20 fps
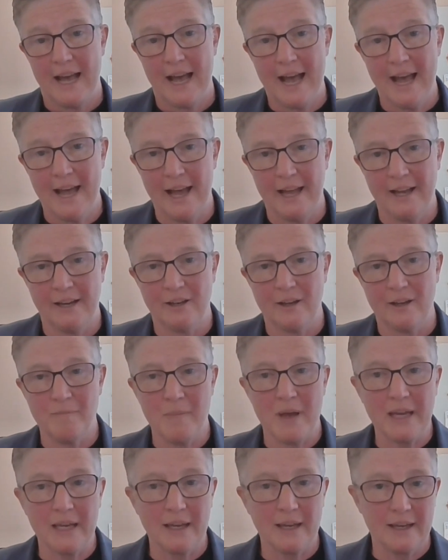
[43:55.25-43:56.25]
and
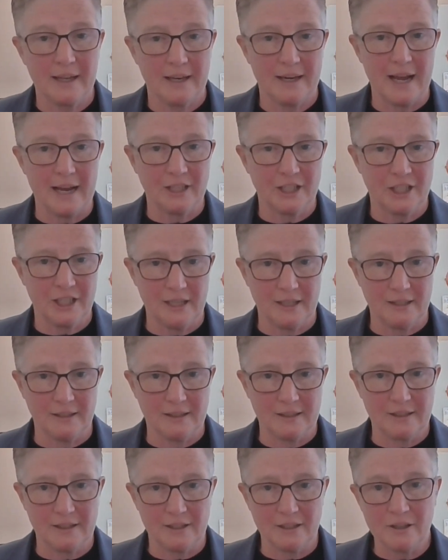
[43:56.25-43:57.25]
making
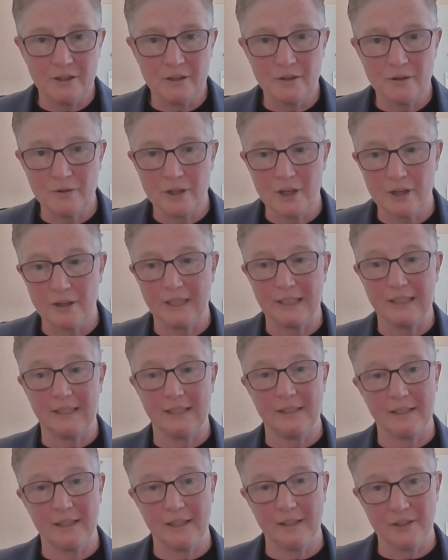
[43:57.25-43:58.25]
connections to your
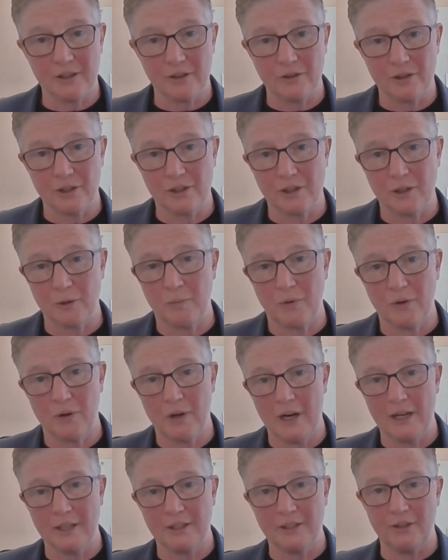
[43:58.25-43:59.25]
existing social
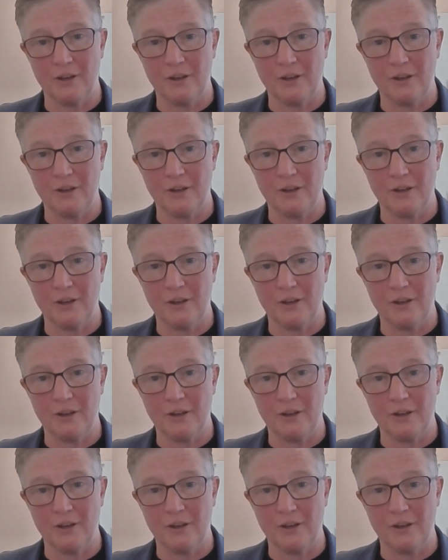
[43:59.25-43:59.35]
supports